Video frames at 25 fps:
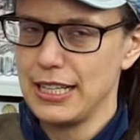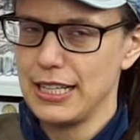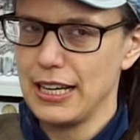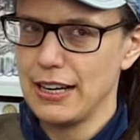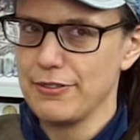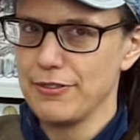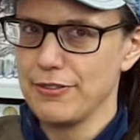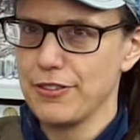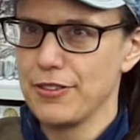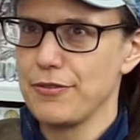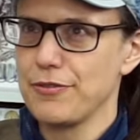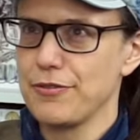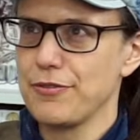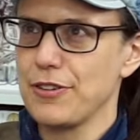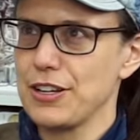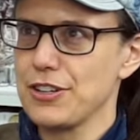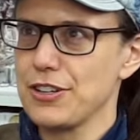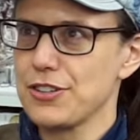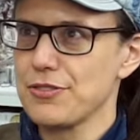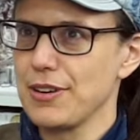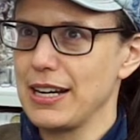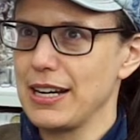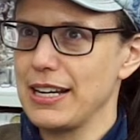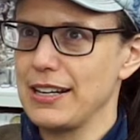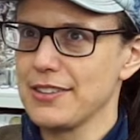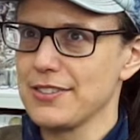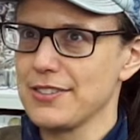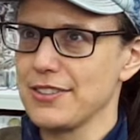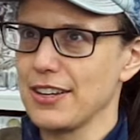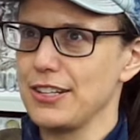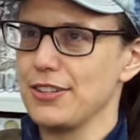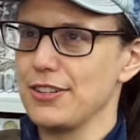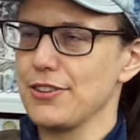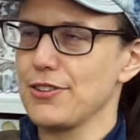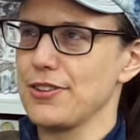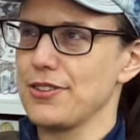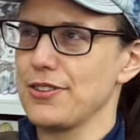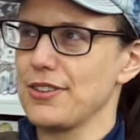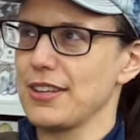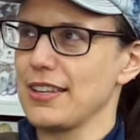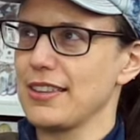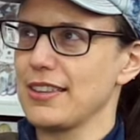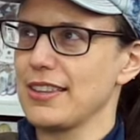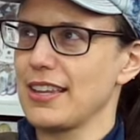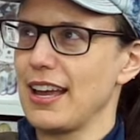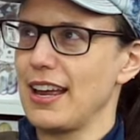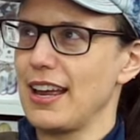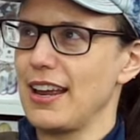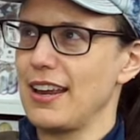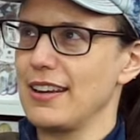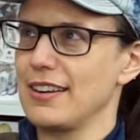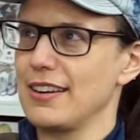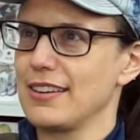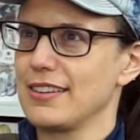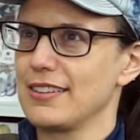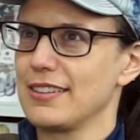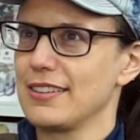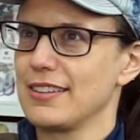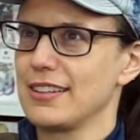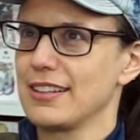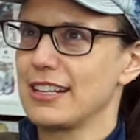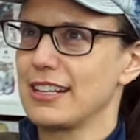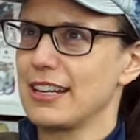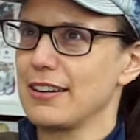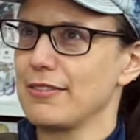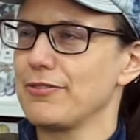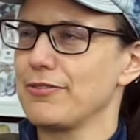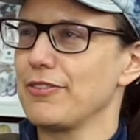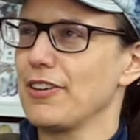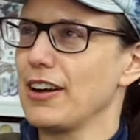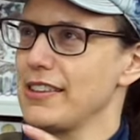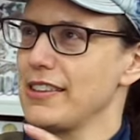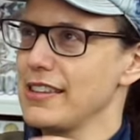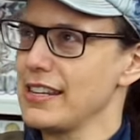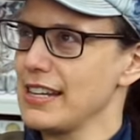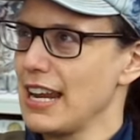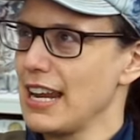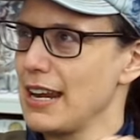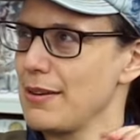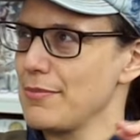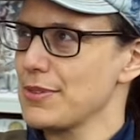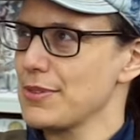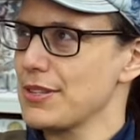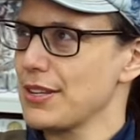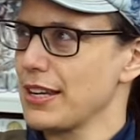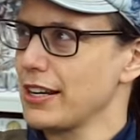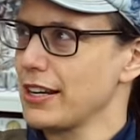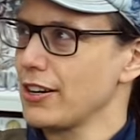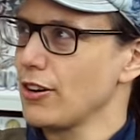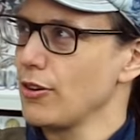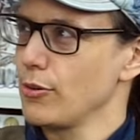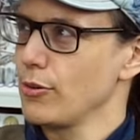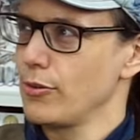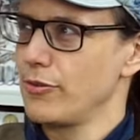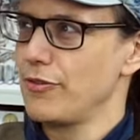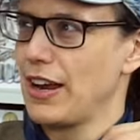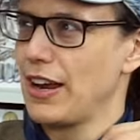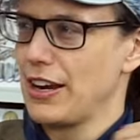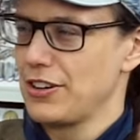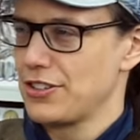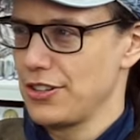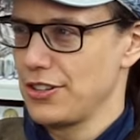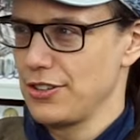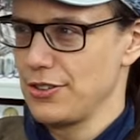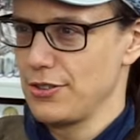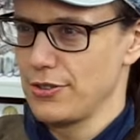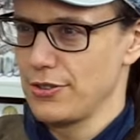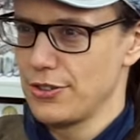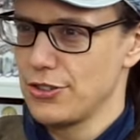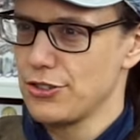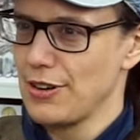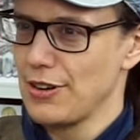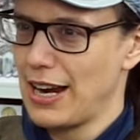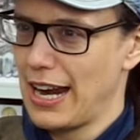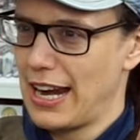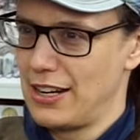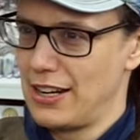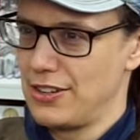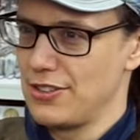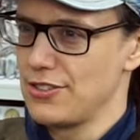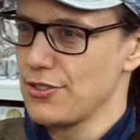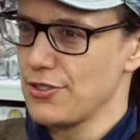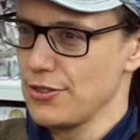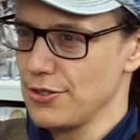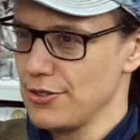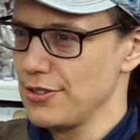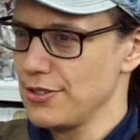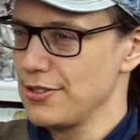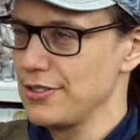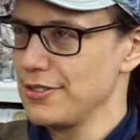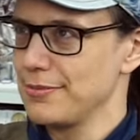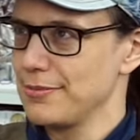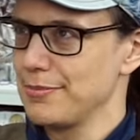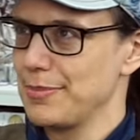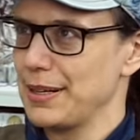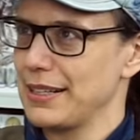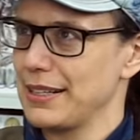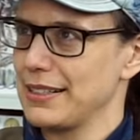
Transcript: For the French readers, I know that they can find the names like old fashioned or strange, or, but